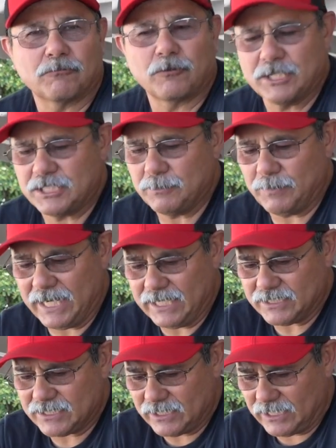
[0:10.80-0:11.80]
Frenzy
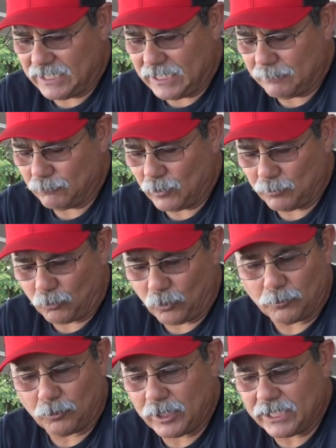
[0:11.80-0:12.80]
Baits.
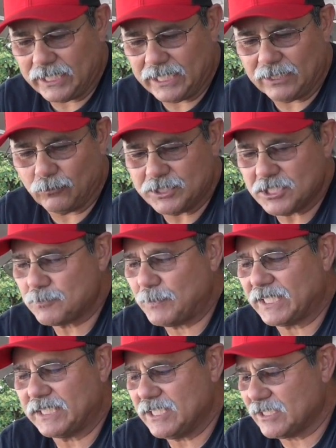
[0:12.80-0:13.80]
We're bringing in, we just
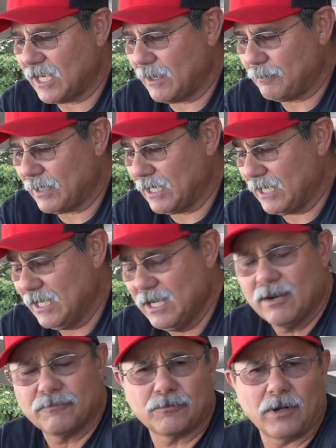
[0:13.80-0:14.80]
picked these up
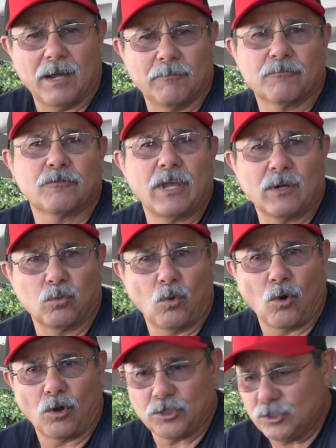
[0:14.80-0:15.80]
from Fred
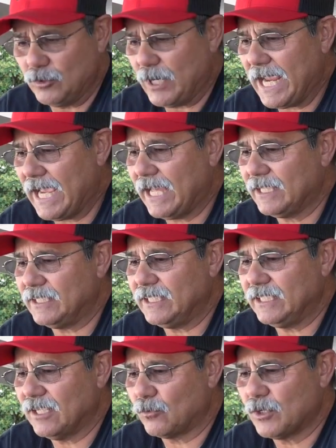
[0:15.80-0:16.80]
Ward, who had
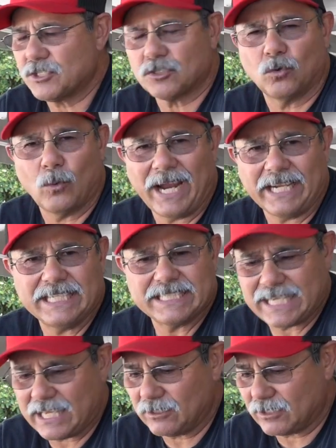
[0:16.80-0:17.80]
the original Wacky
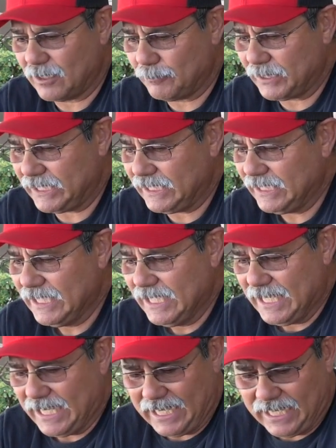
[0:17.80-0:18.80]
Saddle company
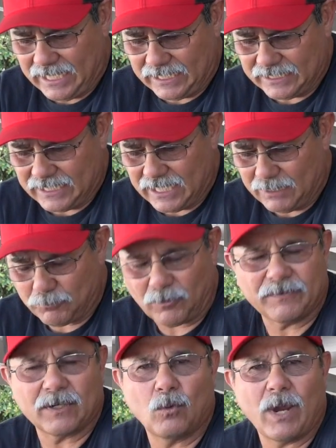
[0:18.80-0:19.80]
and
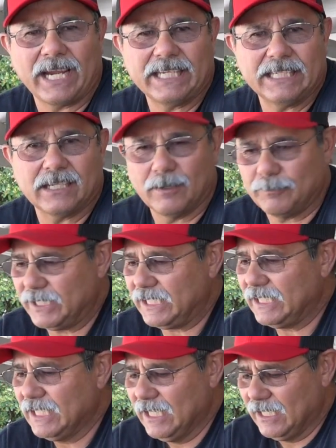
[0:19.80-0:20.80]
Perfect Wacky company.